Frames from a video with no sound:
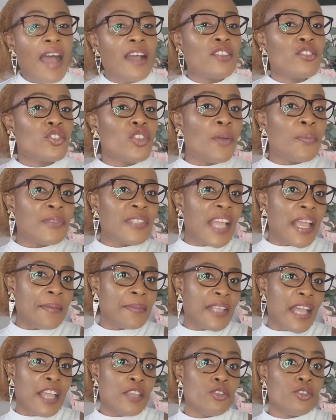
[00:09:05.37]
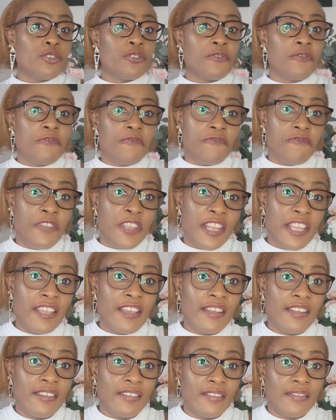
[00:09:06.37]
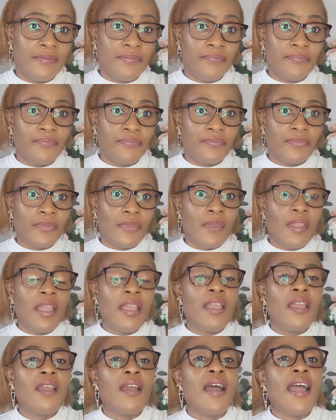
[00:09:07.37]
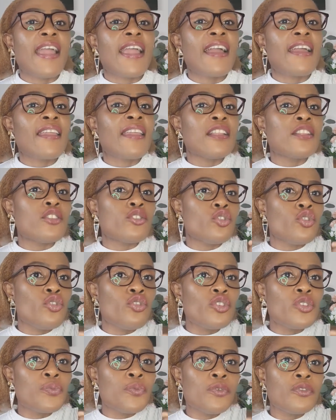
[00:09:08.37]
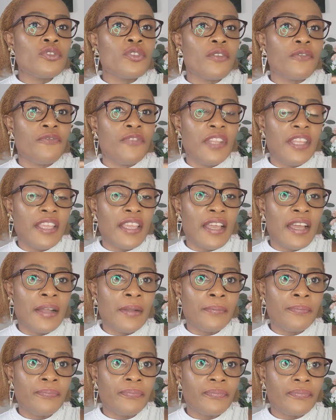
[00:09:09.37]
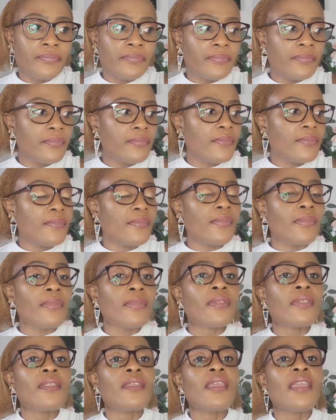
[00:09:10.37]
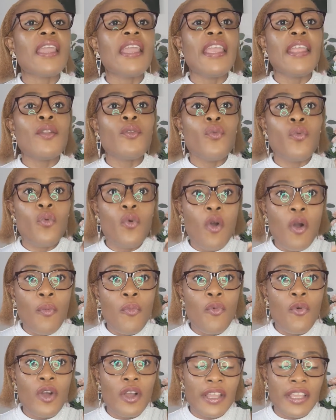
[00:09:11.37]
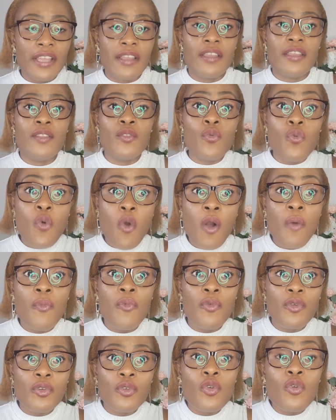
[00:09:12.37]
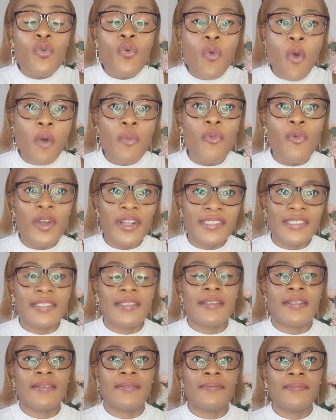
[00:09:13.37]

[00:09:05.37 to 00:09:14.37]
sometimes I use vinegar. I can get 2 spoons of vinegar in lukewarm water,